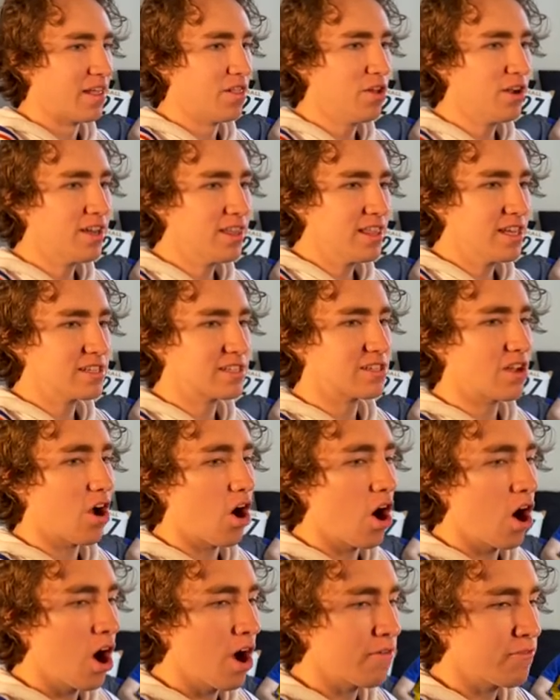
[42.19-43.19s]
Now look at this
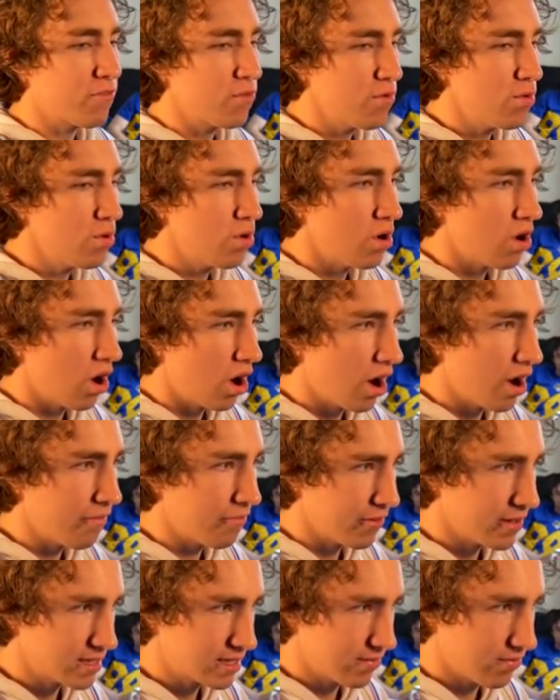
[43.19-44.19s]
awful
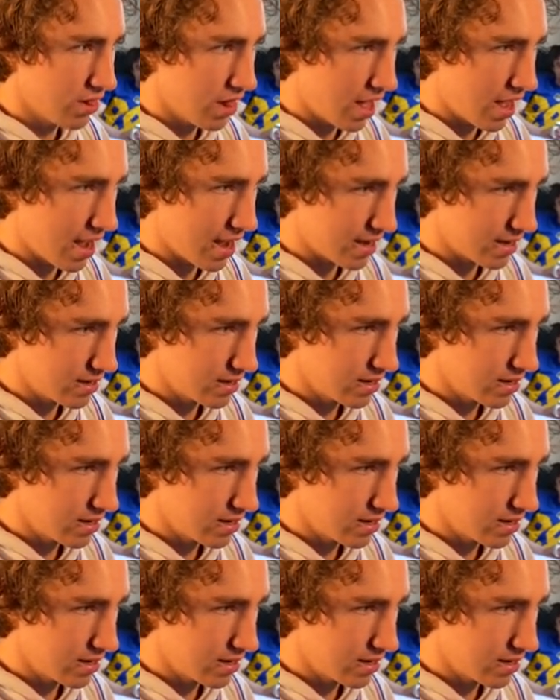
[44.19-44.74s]
offensive line.